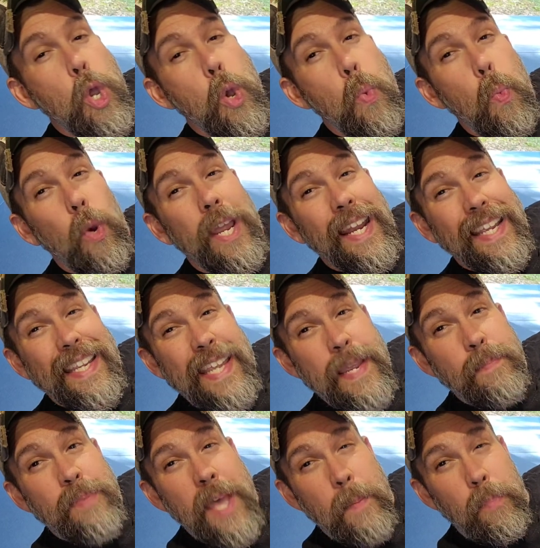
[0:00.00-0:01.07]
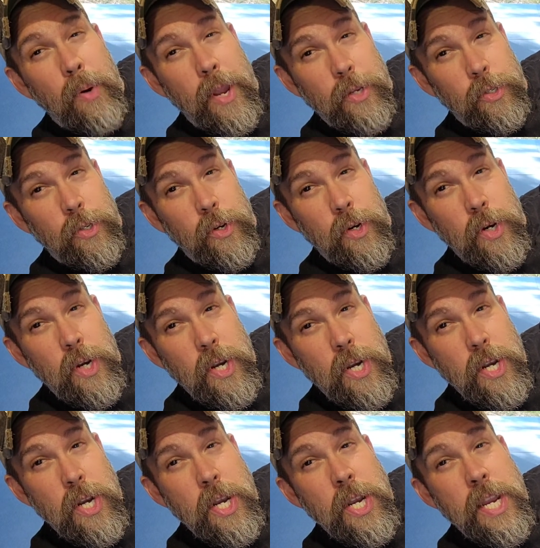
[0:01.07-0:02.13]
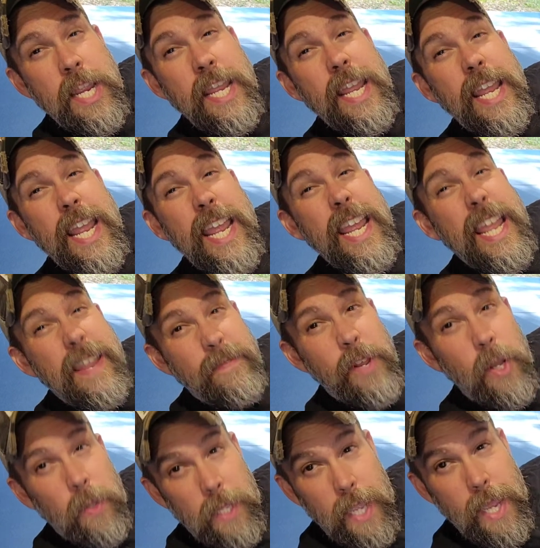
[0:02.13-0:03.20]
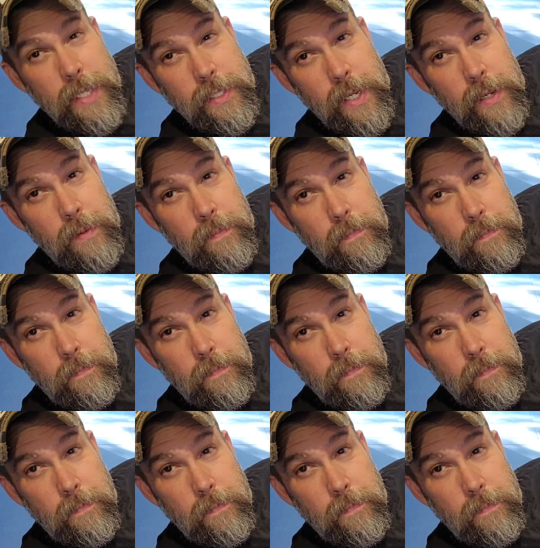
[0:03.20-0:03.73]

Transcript: we're going to keep that pressure even on the exhale.